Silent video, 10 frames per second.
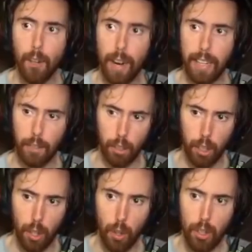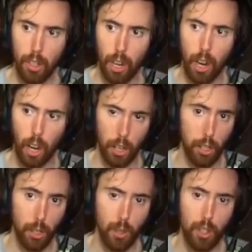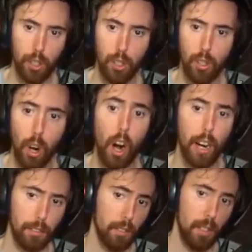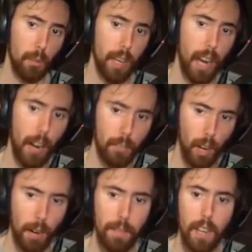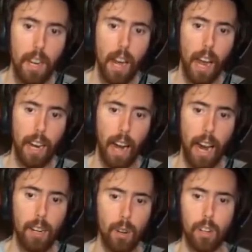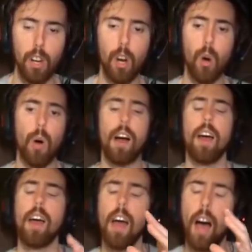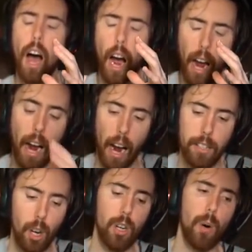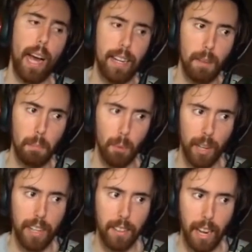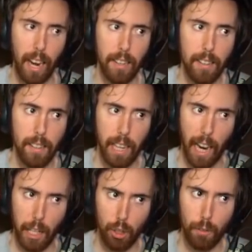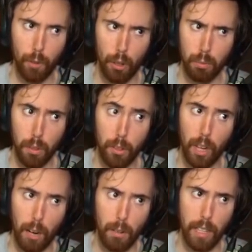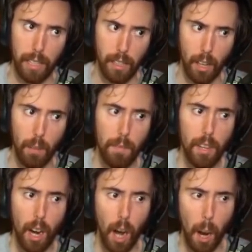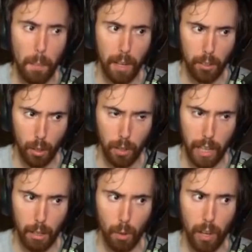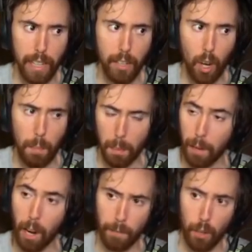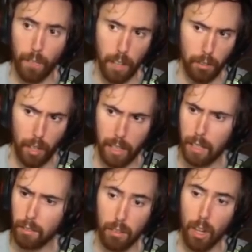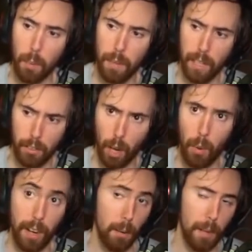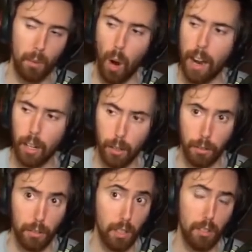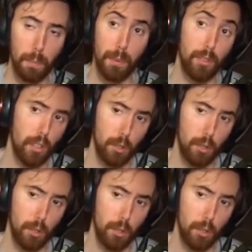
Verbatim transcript: like that's a huge loss that we have, right? And I don't know how to bring that casual force. Well, they're not ready, you know? But it's okay. You really need your epic mount for events like this? No, because I want everybody to ride on your 60%